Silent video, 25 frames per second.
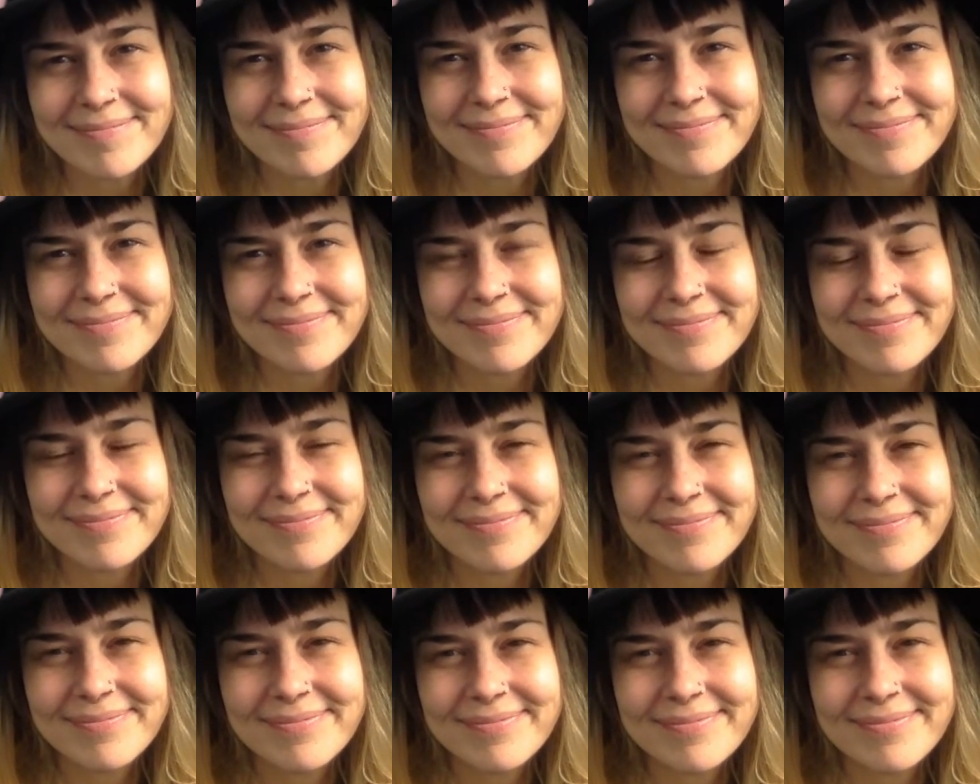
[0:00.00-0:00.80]

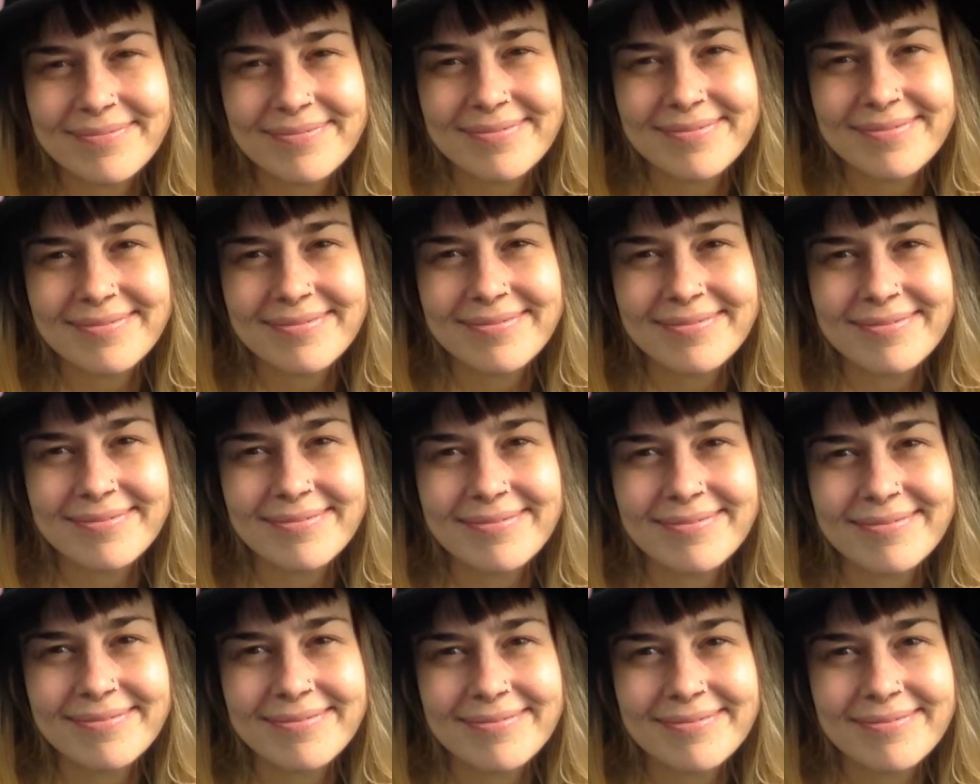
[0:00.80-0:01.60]

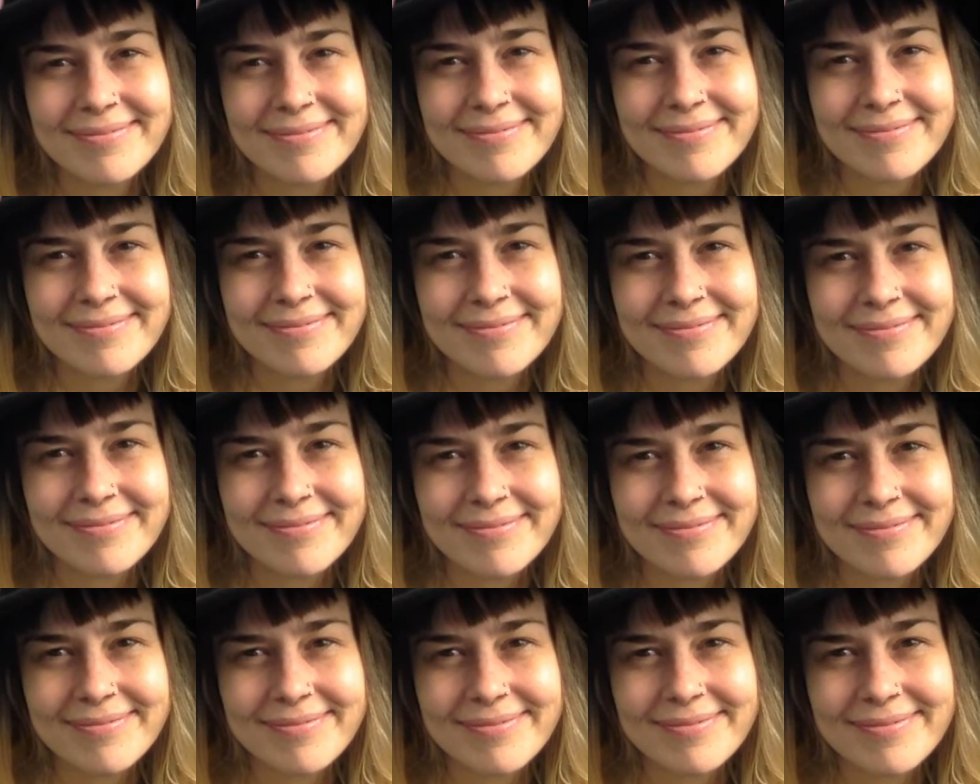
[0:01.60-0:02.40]

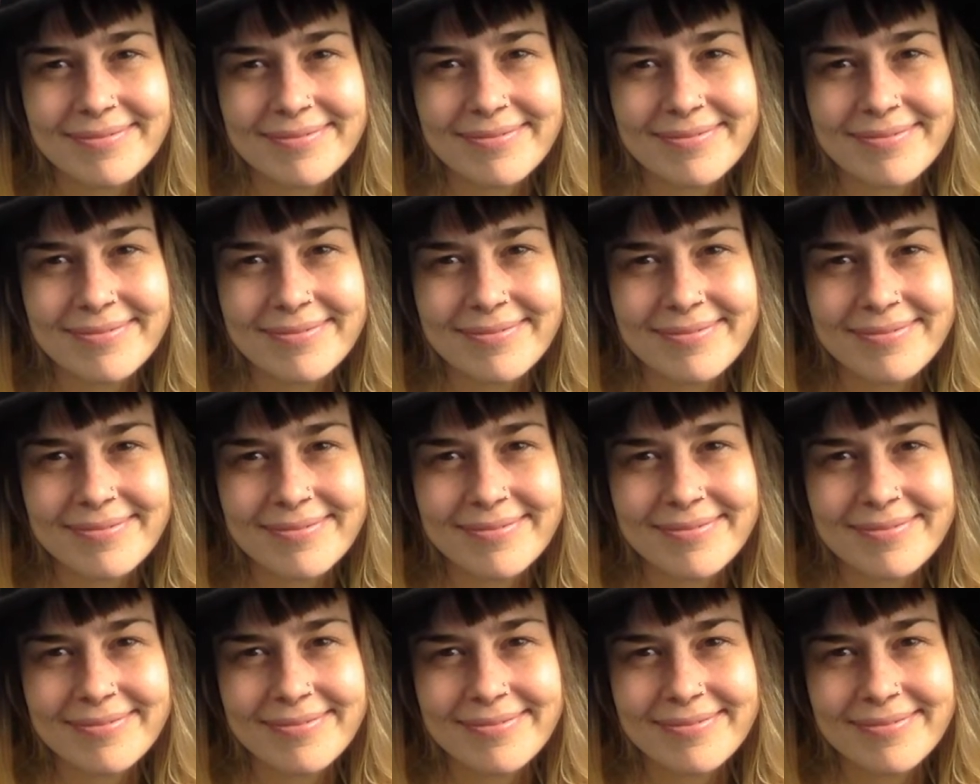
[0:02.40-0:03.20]

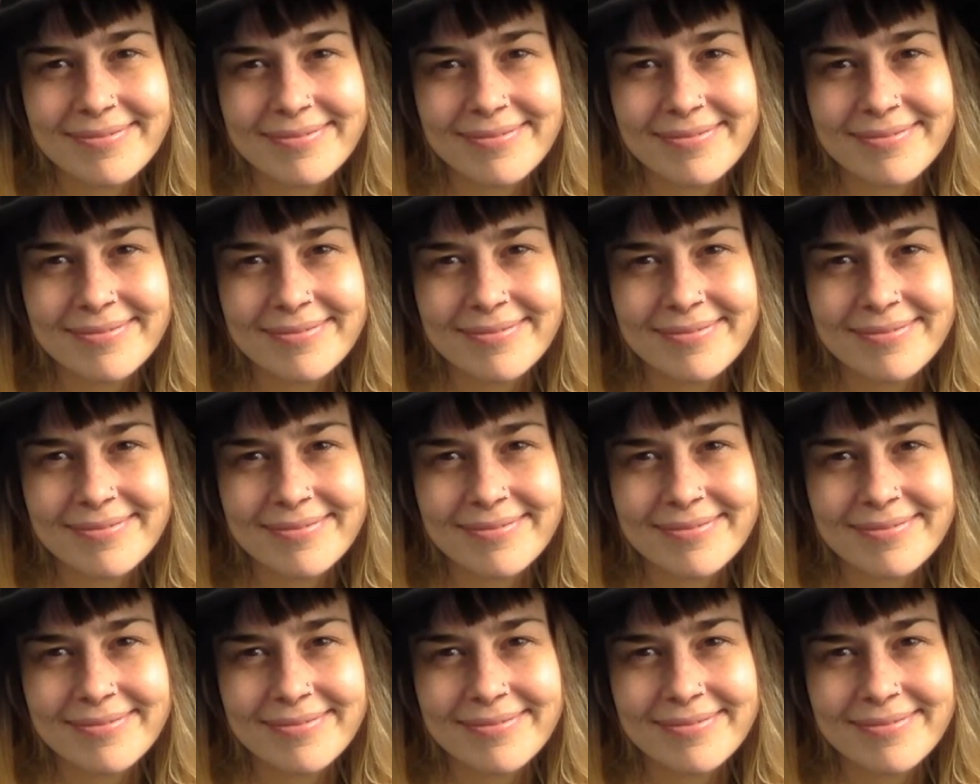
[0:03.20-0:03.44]
(silence)